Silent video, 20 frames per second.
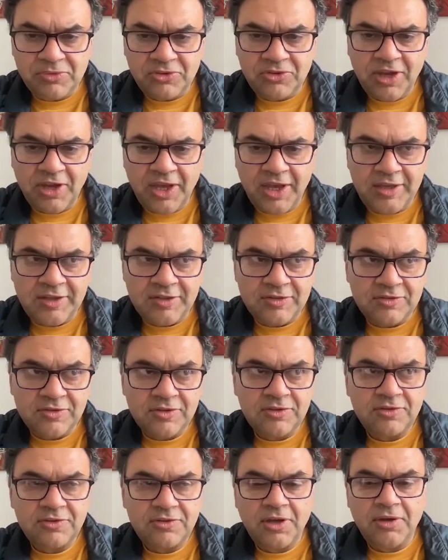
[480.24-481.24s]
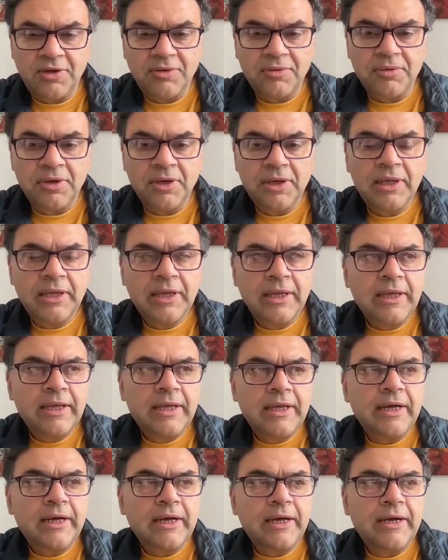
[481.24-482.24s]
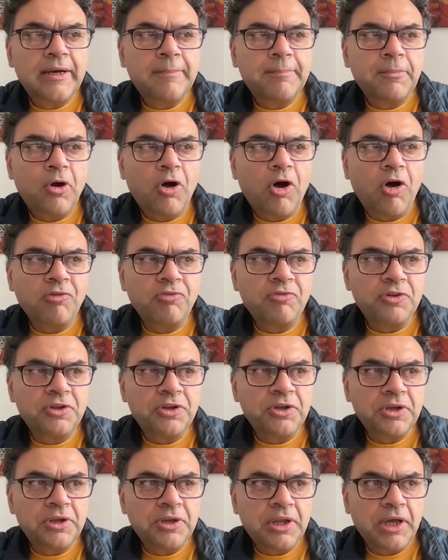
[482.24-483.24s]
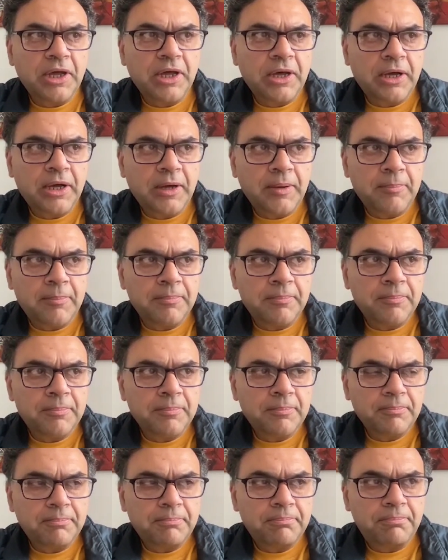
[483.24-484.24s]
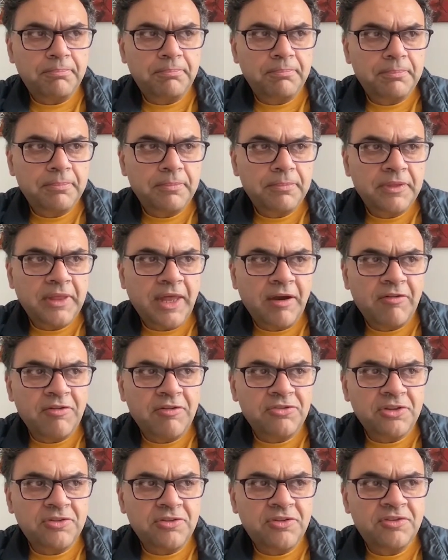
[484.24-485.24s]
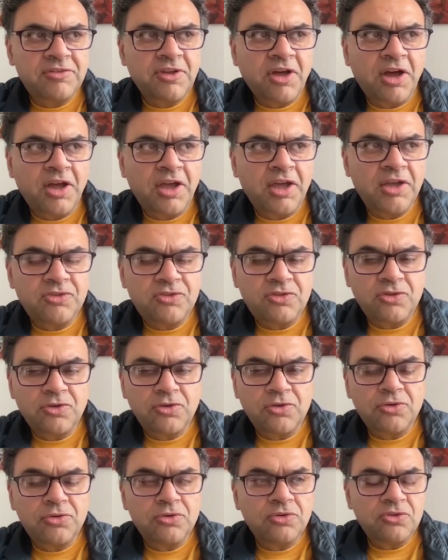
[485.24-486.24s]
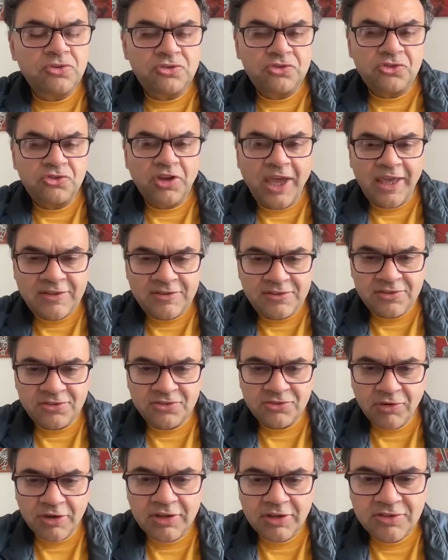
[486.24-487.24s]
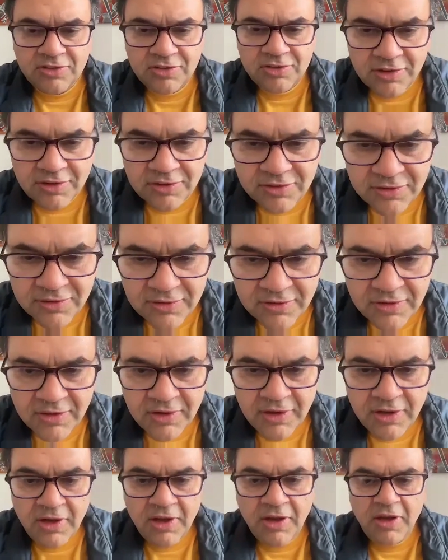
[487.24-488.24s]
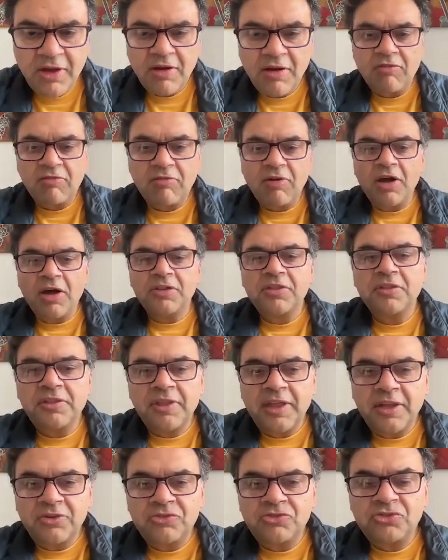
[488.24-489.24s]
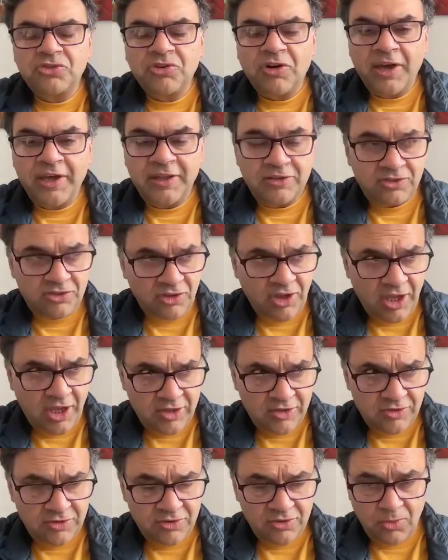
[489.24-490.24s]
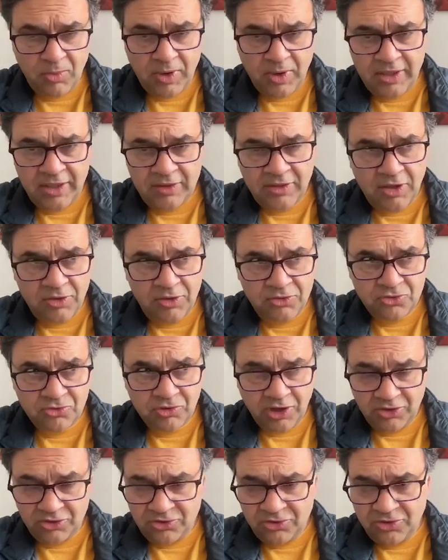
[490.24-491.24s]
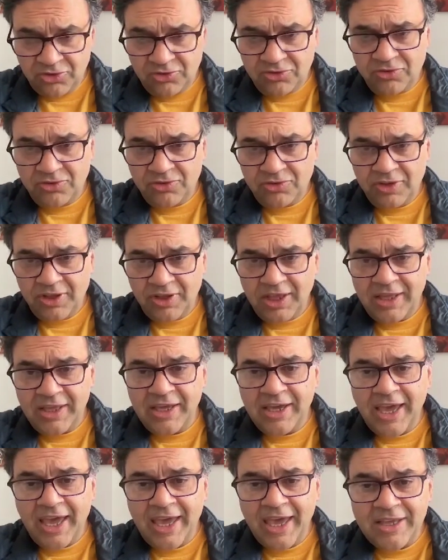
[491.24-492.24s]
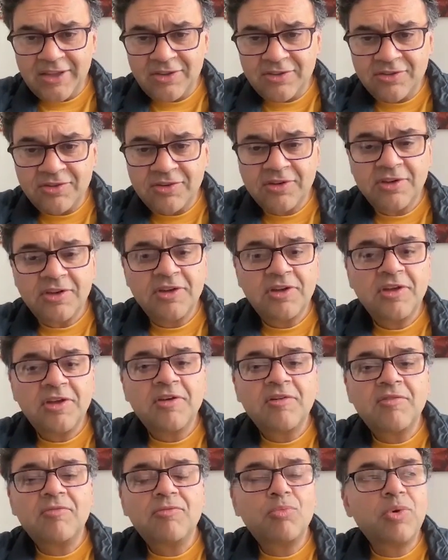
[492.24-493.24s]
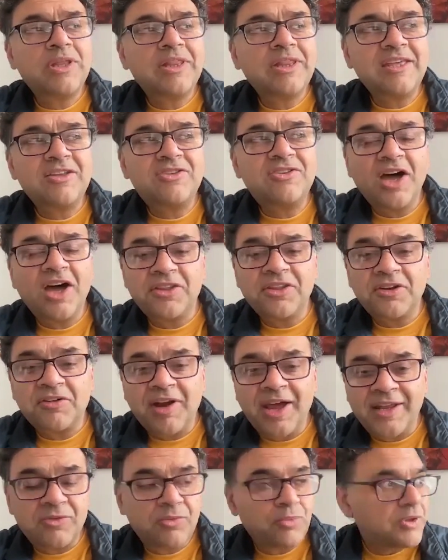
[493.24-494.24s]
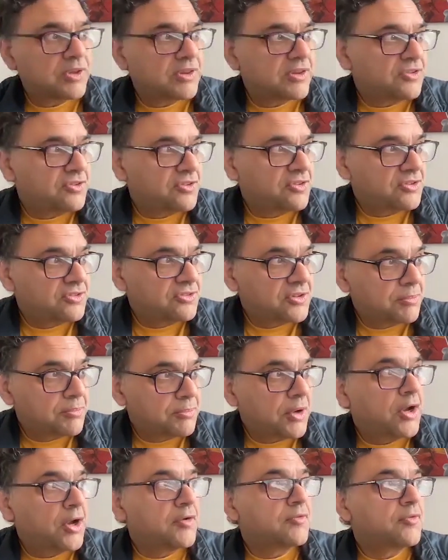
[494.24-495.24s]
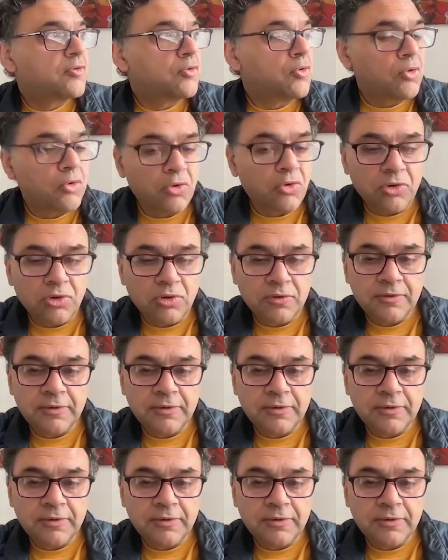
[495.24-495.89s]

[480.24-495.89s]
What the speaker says: change. So often there is a desire to change structures rather than try and change the way those structures engage with each other and with the system overall.